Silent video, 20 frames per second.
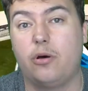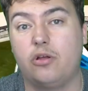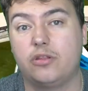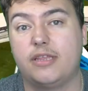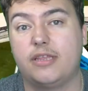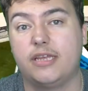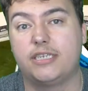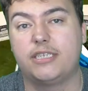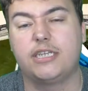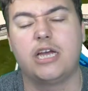
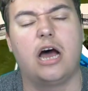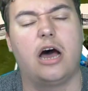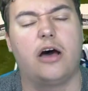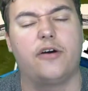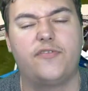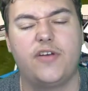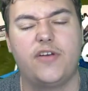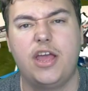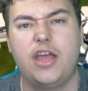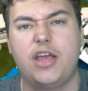pulled this
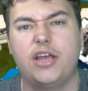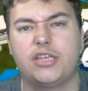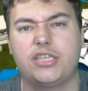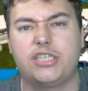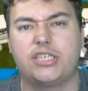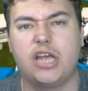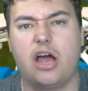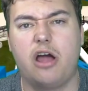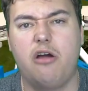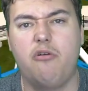off.
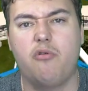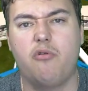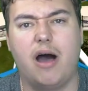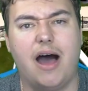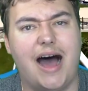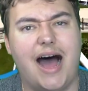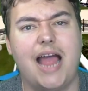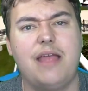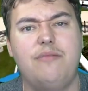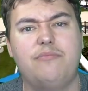So
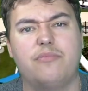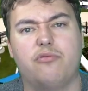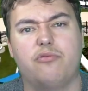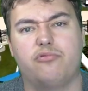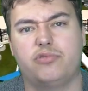I'm